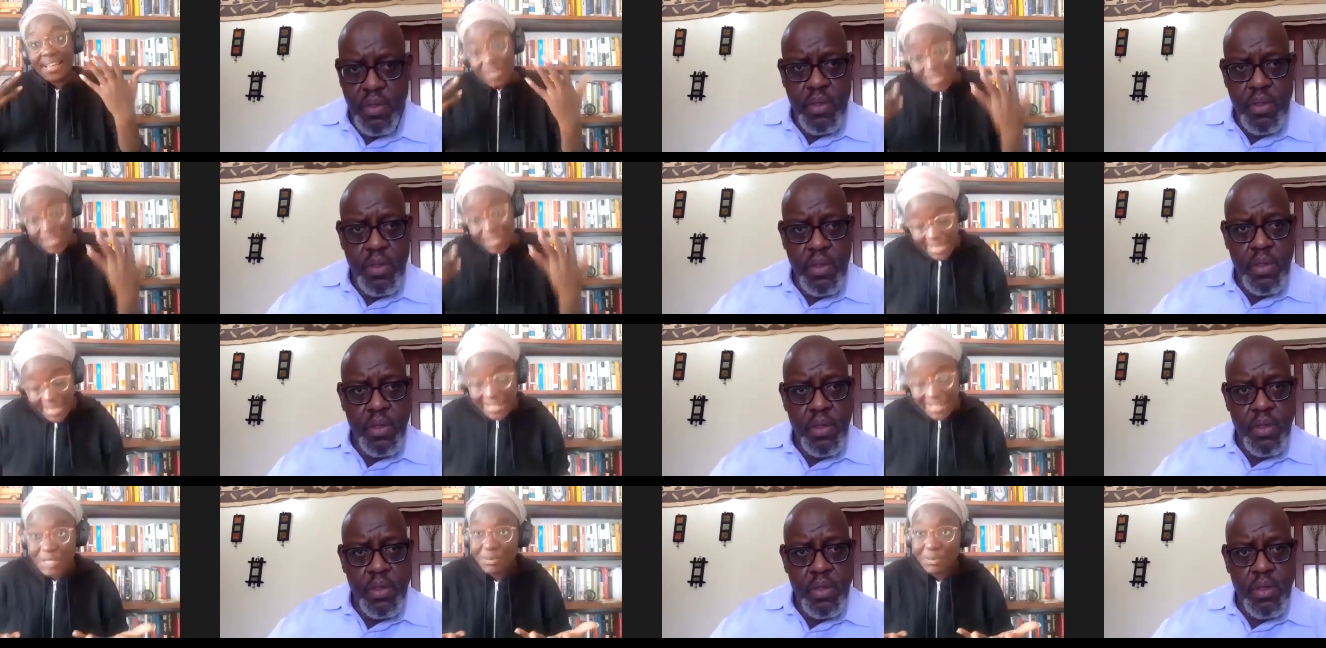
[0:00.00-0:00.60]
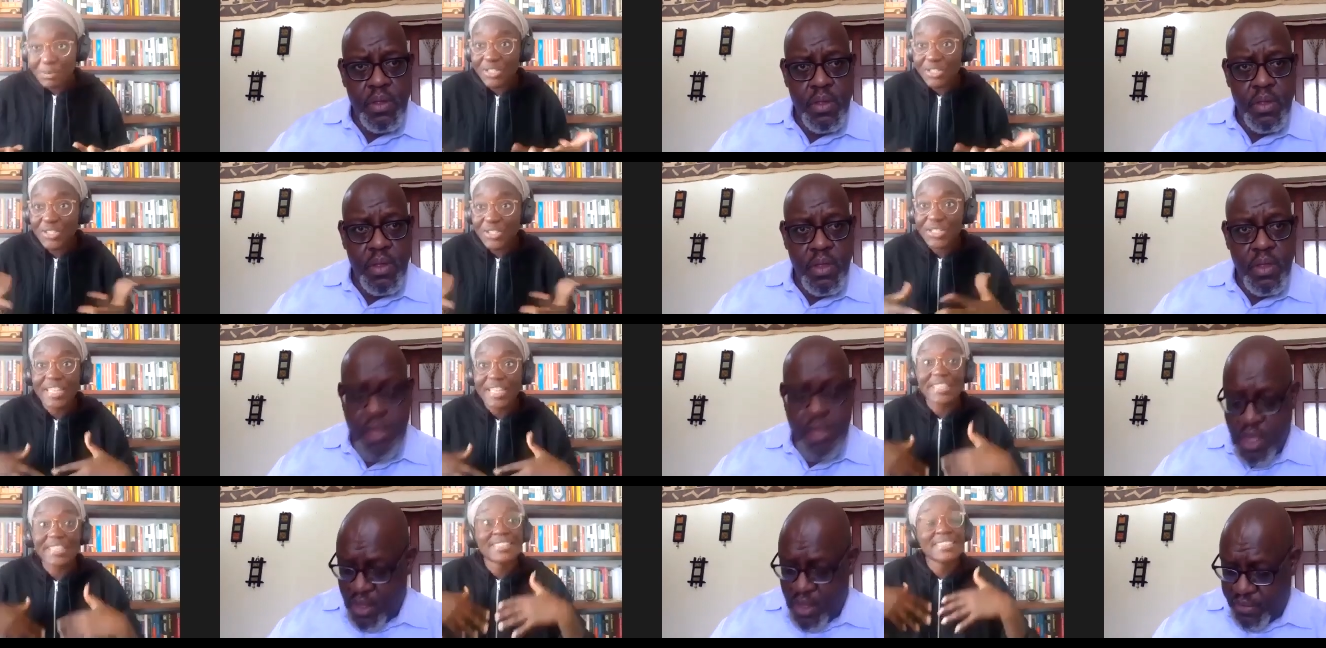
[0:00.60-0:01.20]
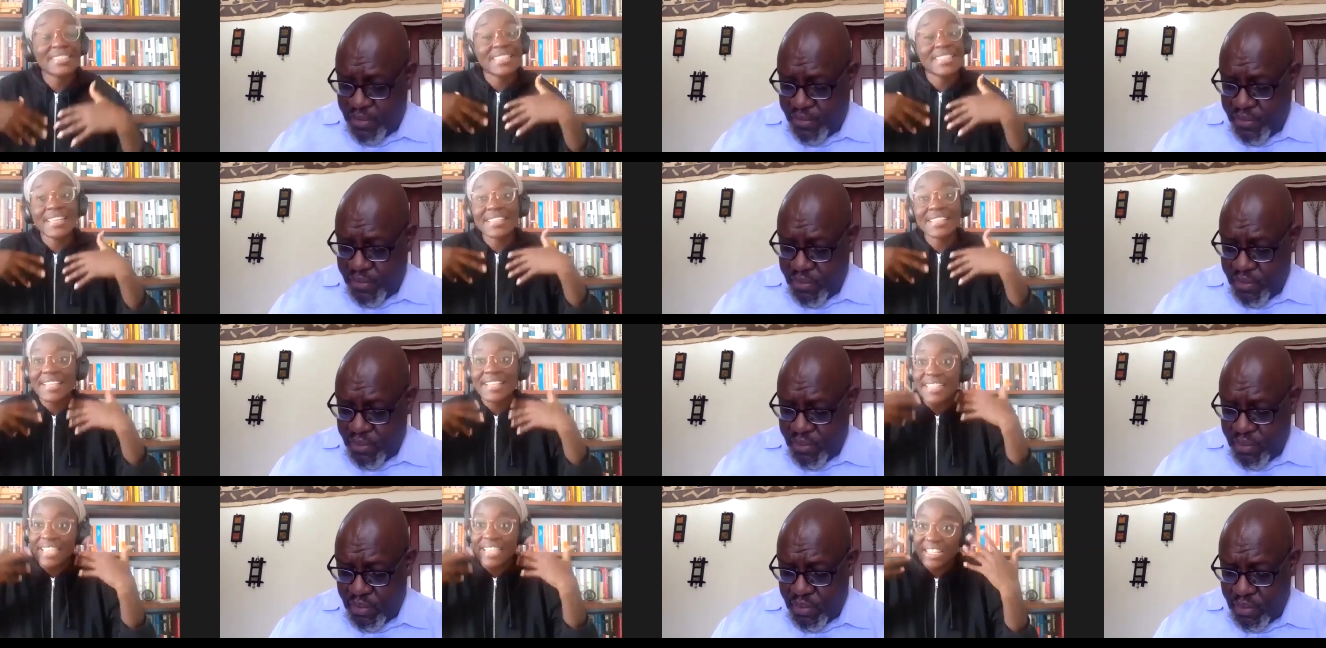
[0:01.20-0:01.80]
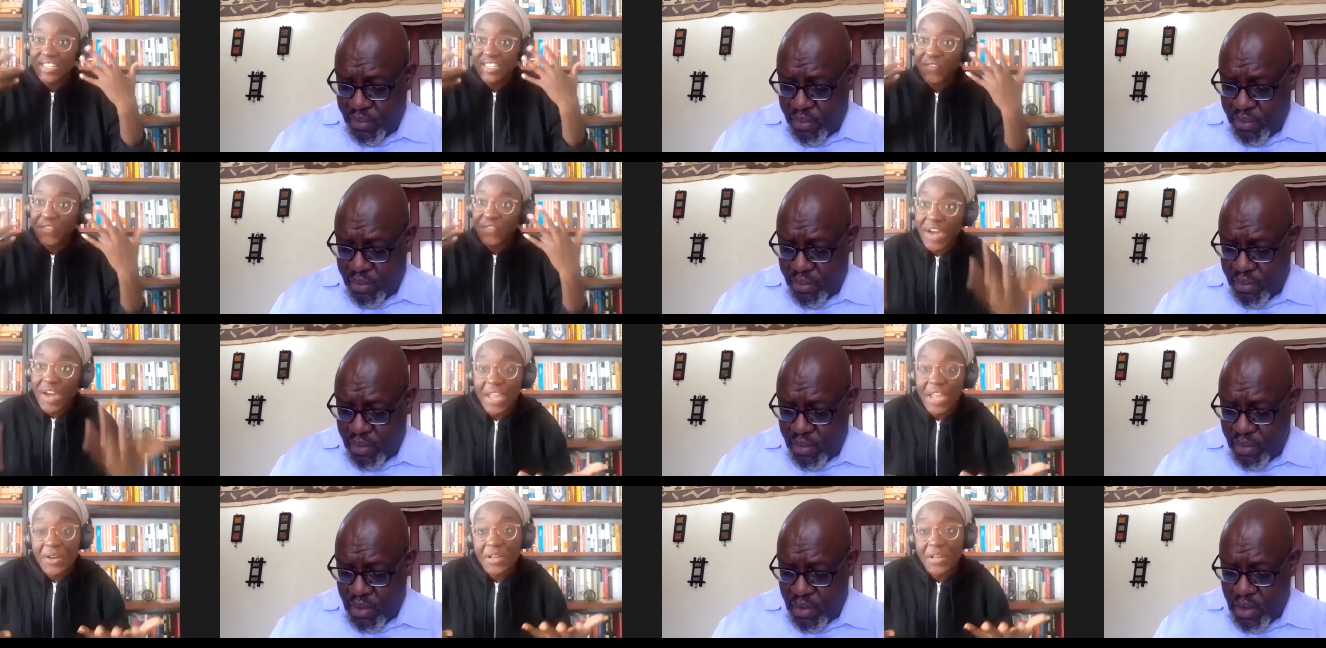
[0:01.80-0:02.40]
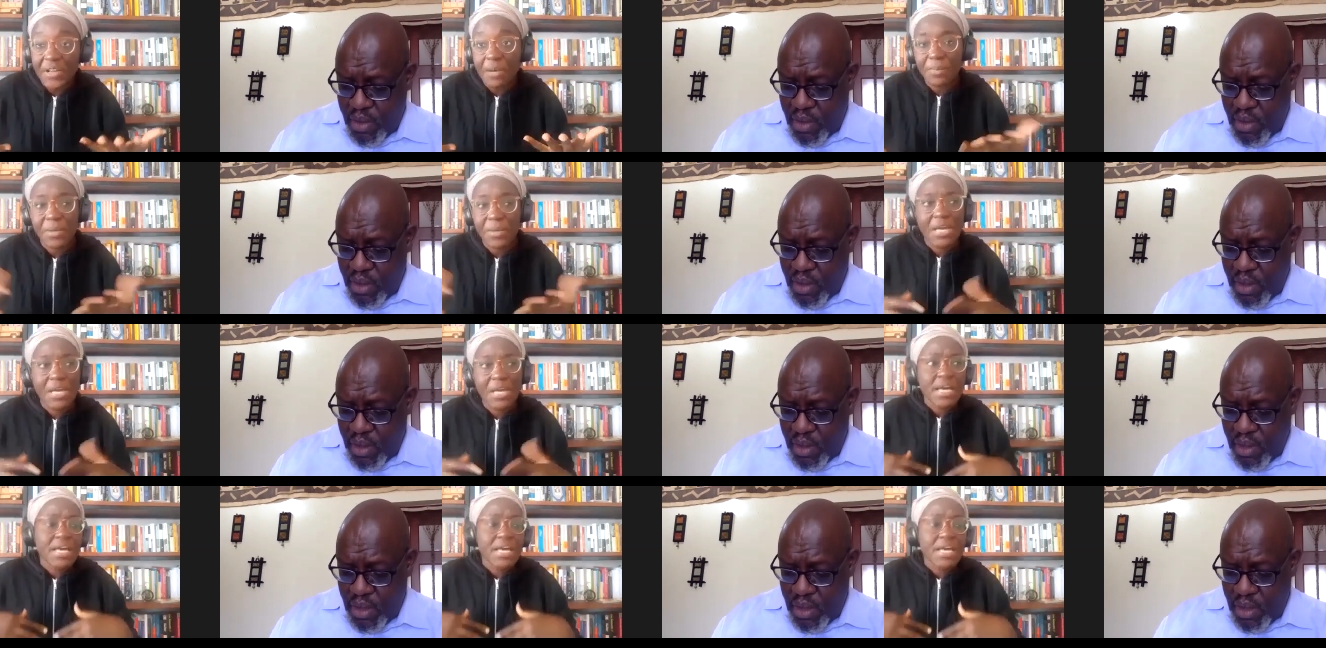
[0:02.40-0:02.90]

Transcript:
Speaker 1: hate speech. It's things that get us fired up.